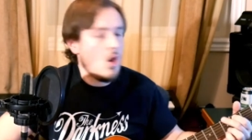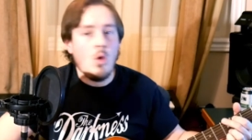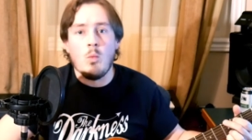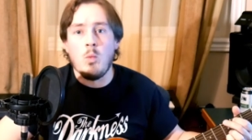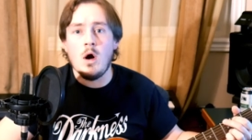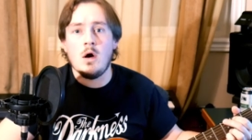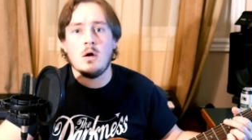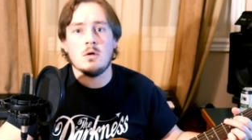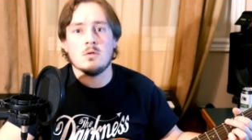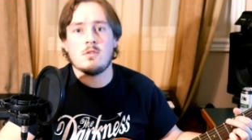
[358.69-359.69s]

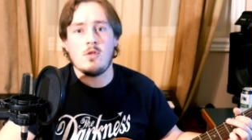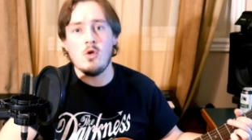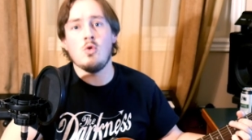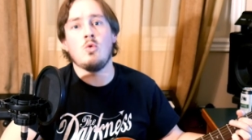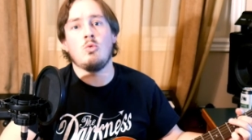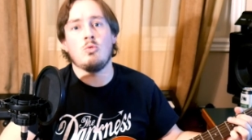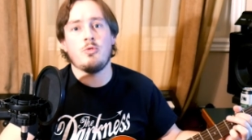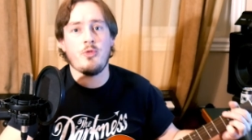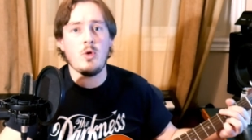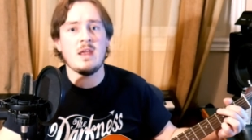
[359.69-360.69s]
1, 2,
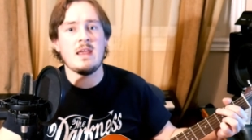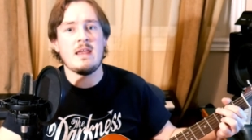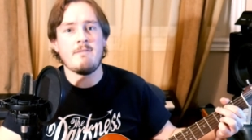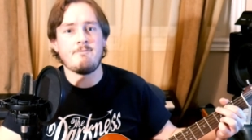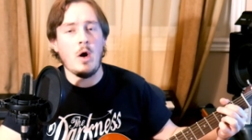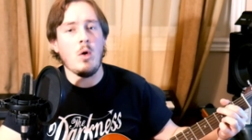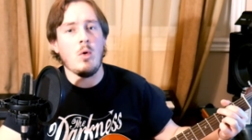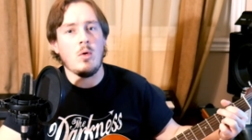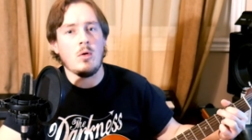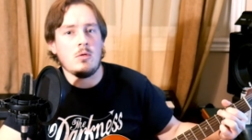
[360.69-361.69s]
3,
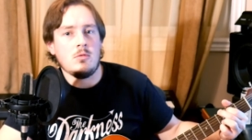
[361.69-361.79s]
4.